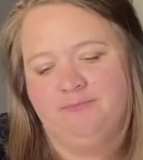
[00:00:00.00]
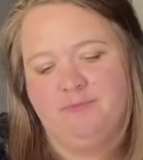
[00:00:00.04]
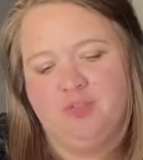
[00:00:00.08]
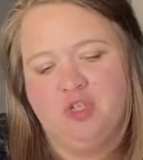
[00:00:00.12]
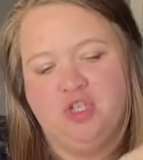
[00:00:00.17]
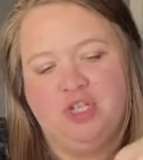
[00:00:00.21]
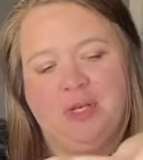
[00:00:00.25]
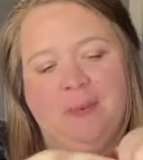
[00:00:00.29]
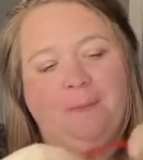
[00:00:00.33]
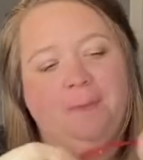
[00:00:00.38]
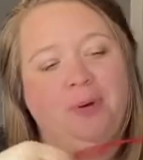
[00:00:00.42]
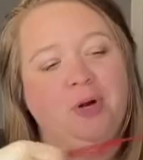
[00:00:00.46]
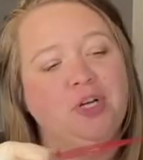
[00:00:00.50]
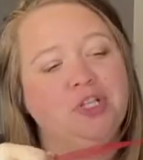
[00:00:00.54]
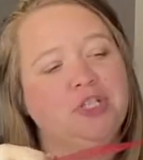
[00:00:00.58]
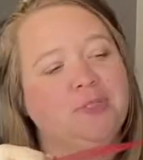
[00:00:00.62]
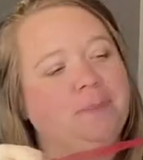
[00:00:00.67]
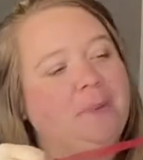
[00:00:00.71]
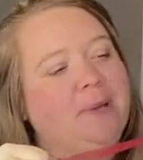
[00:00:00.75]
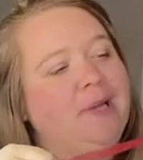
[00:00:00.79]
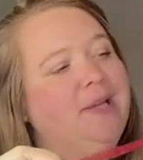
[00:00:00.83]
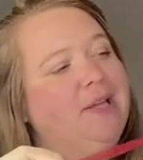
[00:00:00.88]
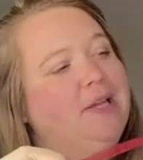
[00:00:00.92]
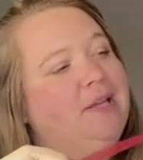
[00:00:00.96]
She push
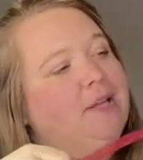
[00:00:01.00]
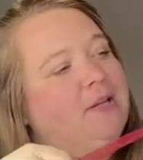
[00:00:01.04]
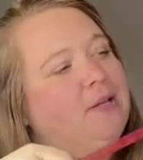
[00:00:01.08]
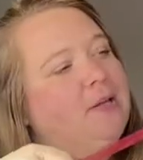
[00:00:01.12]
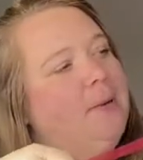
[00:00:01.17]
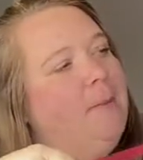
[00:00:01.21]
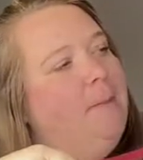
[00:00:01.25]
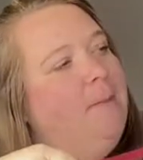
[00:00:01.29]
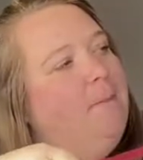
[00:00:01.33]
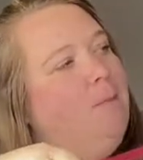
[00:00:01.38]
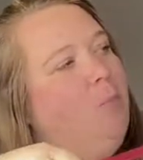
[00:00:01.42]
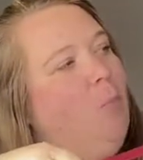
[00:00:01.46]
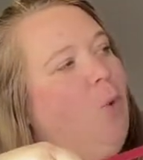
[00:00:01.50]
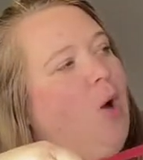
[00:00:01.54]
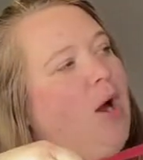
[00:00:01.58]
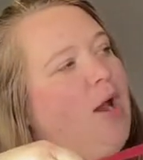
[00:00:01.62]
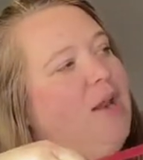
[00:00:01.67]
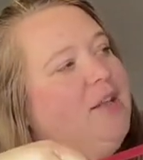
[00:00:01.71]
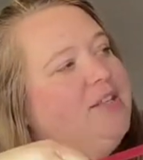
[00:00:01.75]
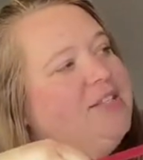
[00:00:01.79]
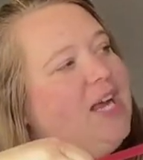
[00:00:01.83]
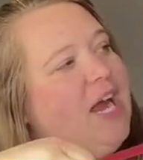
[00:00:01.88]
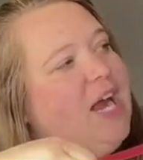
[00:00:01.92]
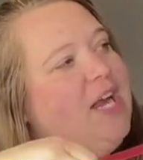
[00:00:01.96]
pinned
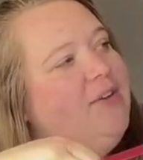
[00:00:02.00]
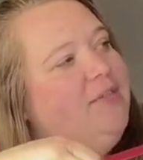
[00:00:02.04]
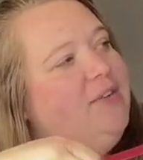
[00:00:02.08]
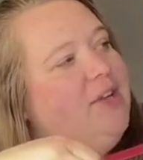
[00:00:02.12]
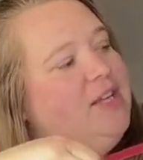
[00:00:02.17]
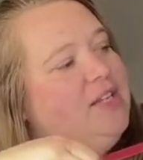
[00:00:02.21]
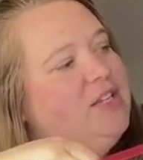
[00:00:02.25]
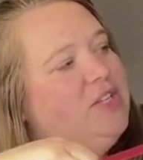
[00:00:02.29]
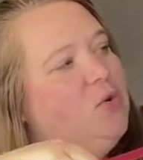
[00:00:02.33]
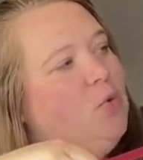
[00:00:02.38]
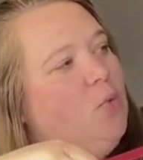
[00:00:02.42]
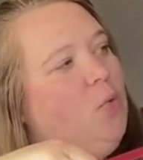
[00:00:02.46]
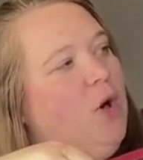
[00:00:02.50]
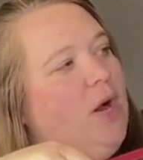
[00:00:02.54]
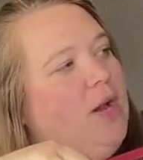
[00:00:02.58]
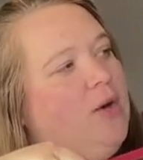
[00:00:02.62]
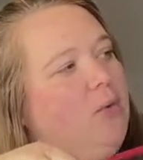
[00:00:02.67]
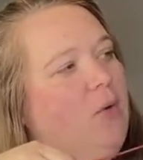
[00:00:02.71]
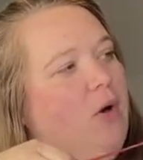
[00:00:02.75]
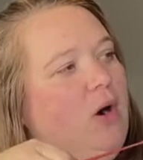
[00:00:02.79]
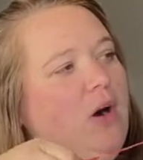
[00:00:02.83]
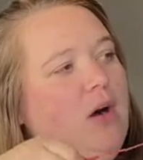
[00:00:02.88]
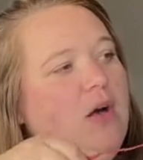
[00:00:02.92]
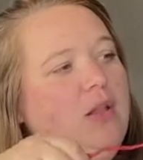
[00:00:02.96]
one side of it to
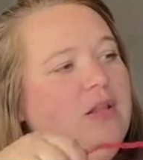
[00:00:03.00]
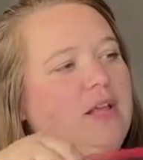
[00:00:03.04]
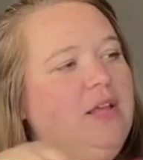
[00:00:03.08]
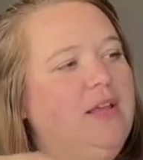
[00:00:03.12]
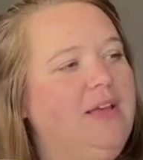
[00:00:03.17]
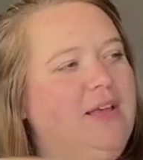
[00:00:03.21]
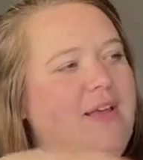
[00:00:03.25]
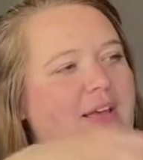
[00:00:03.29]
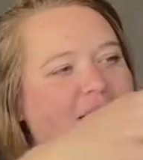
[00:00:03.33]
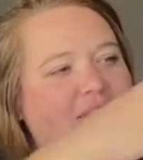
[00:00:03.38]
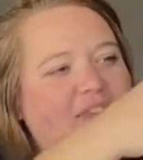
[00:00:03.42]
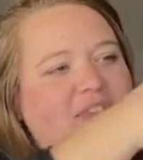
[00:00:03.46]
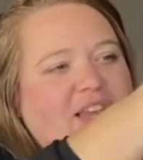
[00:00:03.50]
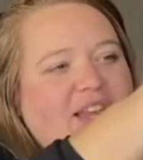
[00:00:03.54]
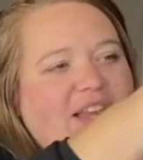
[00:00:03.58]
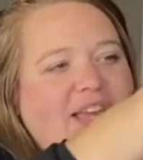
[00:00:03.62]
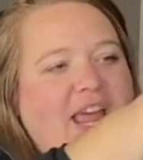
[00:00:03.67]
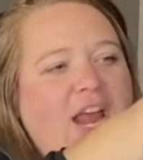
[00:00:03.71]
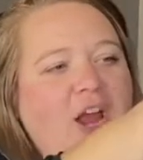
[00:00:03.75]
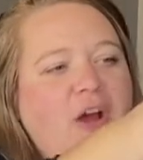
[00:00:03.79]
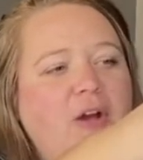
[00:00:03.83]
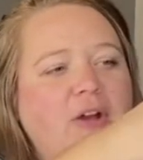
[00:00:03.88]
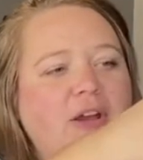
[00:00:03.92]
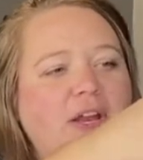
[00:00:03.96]
one wall and then
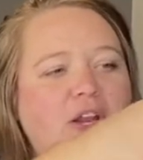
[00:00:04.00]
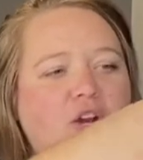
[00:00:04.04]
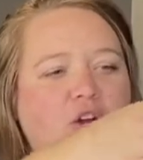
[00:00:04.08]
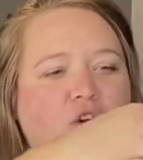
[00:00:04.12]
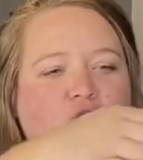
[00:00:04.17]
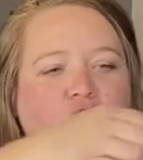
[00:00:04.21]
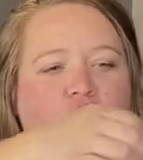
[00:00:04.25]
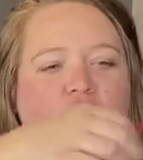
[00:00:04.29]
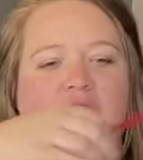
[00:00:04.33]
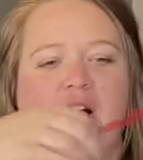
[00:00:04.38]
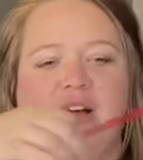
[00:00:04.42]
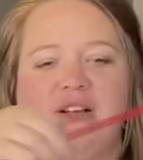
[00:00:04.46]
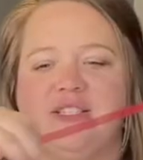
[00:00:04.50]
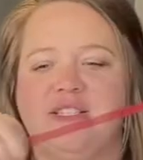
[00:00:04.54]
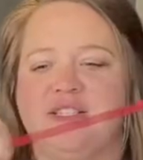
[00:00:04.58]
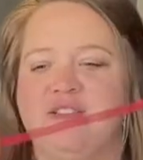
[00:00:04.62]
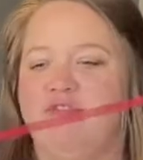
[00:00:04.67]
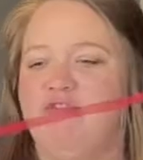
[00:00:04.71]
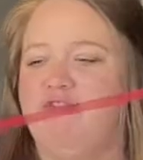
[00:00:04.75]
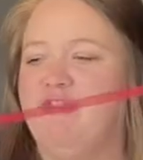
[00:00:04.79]
carried it across the